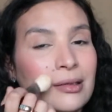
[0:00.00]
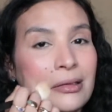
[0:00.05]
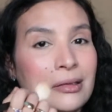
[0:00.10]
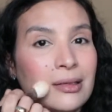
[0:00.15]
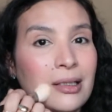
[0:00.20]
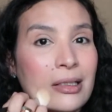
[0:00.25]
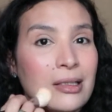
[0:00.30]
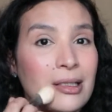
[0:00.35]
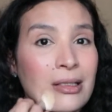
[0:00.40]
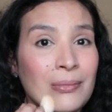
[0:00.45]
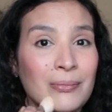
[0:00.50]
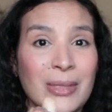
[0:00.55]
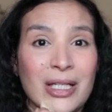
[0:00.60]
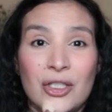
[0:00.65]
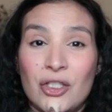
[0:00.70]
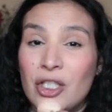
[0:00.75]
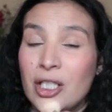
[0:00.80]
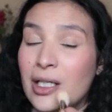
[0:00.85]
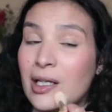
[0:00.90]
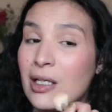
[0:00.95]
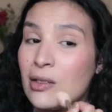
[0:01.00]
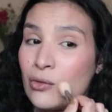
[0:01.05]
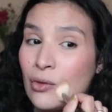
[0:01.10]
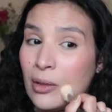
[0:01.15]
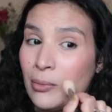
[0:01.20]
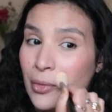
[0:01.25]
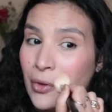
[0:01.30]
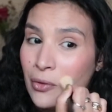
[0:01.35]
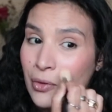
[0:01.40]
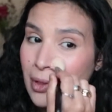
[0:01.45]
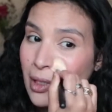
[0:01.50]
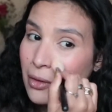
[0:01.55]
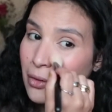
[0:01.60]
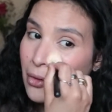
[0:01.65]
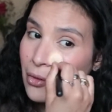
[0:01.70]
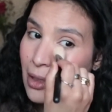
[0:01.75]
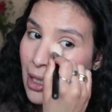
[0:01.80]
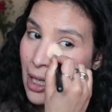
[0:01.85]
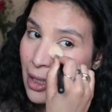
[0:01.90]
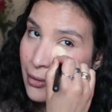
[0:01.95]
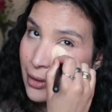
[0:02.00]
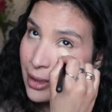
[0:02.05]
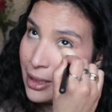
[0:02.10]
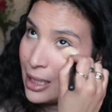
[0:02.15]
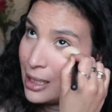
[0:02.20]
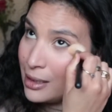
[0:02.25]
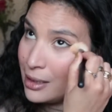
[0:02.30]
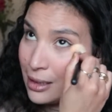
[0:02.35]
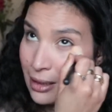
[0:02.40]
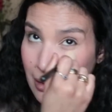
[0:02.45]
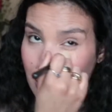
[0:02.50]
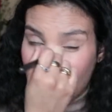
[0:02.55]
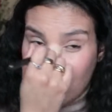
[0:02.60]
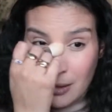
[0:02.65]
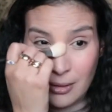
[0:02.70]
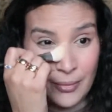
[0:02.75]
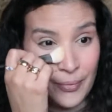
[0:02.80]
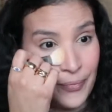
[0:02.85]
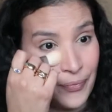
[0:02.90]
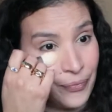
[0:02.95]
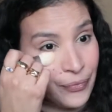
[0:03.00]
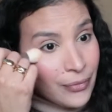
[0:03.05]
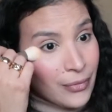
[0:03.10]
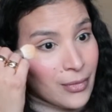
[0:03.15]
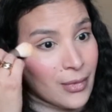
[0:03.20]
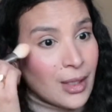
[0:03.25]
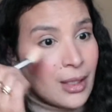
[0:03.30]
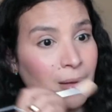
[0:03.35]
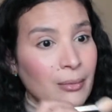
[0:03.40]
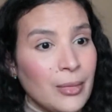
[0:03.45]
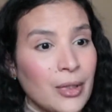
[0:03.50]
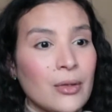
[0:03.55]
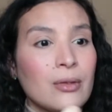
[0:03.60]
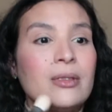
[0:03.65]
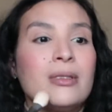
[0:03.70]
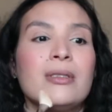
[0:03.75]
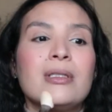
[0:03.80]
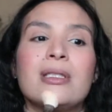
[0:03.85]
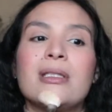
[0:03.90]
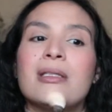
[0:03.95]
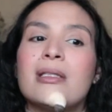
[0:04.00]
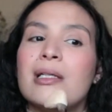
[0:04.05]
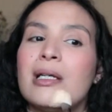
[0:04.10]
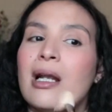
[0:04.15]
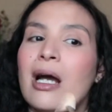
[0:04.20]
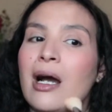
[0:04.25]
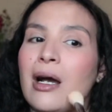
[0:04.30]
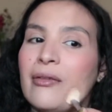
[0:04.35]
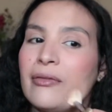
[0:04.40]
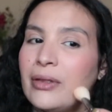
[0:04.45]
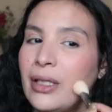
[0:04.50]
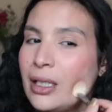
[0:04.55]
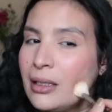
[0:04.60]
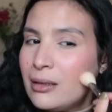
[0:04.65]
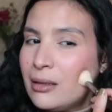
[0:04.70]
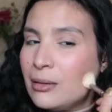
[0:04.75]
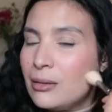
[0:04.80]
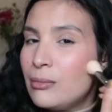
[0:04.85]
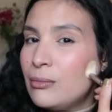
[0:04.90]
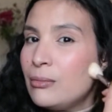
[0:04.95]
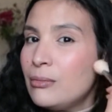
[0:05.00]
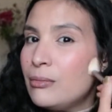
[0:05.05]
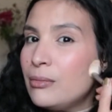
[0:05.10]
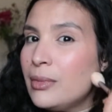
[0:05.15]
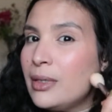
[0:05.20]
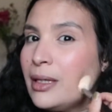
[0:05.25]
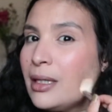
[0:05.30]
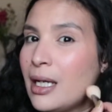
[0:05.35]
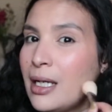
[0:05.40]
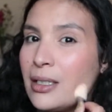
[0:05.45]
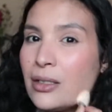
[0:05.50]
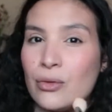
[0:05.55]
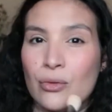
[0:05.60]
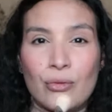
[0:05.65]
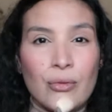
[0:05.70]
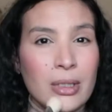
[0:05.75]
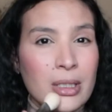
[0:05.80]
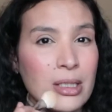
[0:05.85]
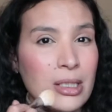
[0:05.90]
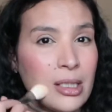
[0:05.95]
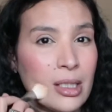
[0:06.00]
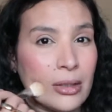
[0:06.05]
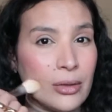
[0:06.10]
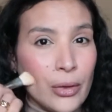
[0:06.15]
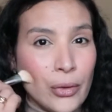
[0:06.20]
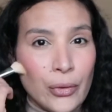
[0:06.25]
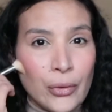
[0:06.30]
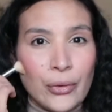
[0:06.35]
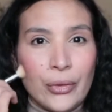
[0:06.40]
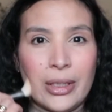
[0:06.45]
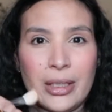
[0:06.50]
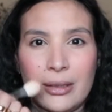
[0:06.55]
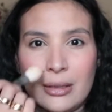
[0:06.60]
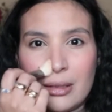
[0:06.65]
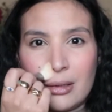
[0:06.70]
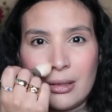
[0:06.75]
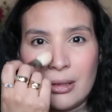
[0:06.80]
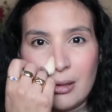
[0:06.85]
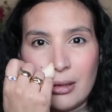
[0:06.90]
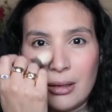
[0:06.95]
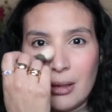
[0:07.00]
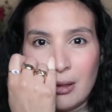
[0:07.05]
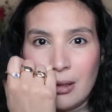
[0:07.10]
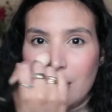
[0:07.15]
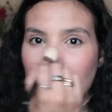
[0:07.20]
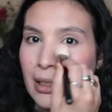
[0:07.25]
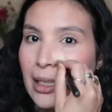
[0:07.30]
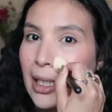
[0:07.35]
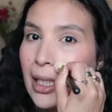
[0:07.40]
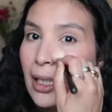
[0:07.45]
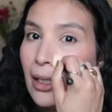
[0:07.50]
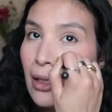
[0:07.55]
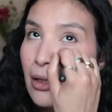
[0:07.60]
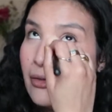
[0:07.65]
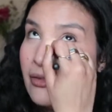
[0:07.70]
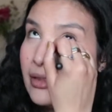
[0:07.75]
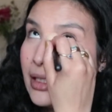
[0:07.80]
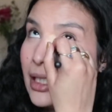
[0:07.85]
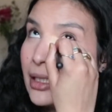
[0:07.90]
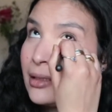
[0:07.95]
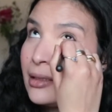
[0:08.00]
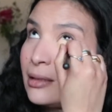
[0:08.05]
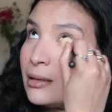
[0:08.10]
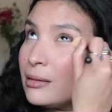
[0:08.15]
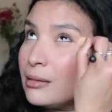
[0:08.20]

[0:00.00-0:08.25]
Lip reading: This is magic as well, because I don't know how it does it, because it still have that nice radiant to it, and I love that.